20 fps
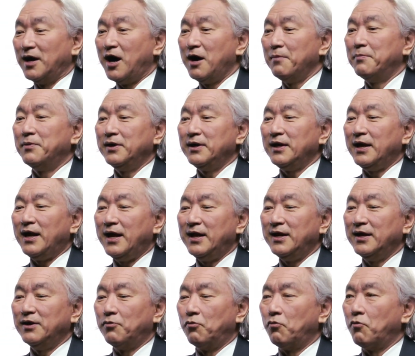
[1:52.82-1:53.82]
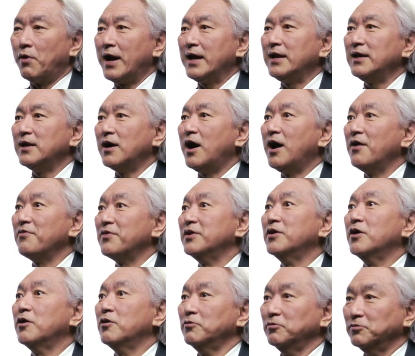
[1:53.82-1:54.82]
Hubbert hit it right on the
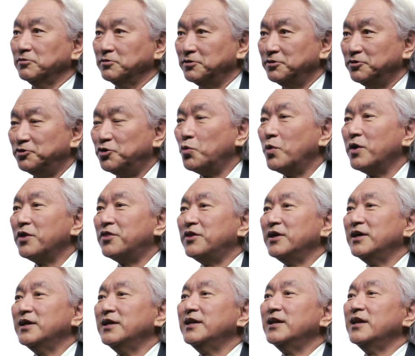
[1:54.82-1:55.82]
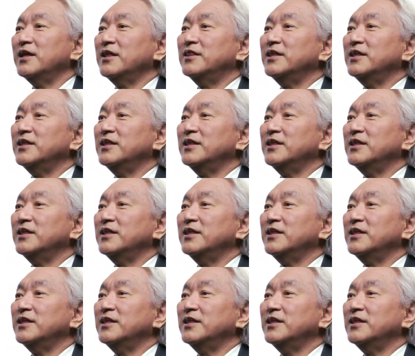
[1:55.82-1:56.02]
nose to within